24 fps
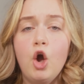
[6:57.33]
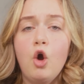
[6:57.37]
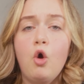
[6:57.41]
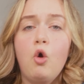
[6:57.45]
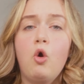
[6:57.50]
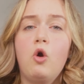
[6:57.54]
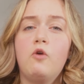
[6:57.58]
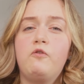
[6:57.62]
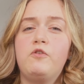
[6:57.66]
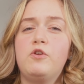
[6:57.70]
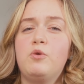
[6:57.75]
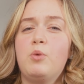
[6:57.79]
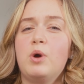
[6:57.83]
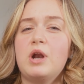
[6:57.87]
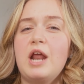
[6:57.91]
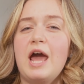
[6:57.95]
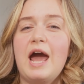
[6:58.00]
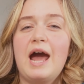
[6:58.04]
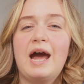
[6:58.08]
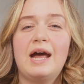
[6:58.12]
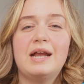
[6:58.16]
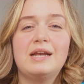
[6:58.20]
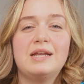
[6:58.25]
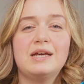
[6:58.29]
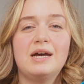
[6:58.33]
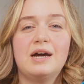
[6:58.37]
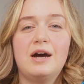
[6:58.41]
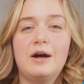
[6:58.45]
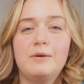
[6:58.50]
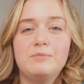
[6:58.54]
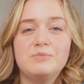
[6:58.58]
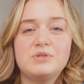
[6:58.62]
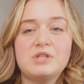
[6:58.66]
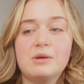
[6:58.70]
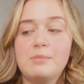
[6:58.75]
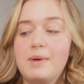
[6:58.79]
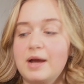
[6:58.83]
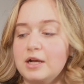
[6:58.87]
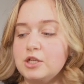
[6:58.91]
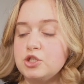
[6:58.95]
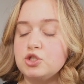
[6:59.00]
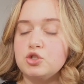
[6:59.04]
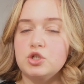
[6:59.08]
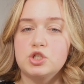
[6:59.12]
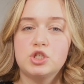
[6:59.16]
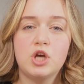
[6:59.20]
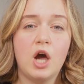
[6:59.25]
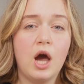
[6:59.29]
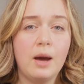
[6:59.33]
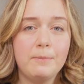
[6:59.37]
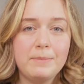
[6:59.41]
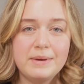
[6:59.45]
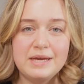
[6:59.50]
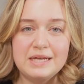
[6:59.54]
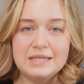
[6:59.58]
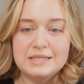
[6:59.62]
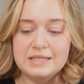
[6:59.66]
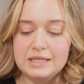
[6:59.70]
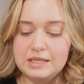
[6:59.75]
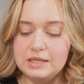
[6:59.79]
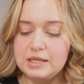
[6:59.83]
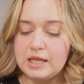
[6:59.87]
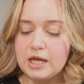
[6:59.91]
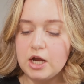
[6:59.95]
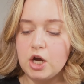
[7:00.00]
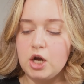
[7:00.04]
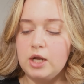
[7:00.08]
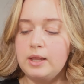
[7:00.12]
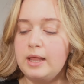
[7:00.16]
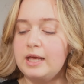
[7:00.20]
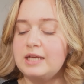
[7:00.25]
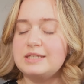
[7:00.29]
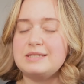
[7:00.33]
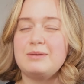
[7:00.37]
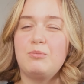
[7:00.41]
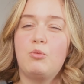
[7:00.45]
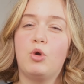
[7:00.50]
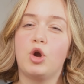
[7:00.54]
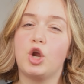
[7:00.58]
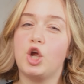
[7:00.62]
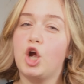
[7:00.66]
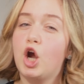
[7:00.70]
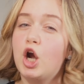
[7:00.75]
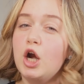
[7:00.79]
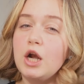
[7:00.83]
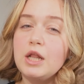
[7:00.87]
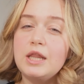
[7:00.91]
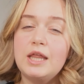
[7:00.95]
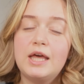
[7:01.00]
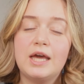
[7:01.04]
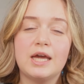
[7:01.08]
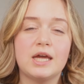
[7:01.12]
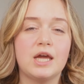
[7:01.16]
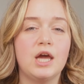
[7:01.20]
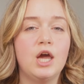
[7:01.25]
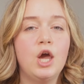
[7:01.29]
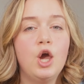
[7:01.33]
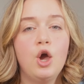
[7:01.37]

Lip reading: or if you want to add some extra toppings in there, like some more garlic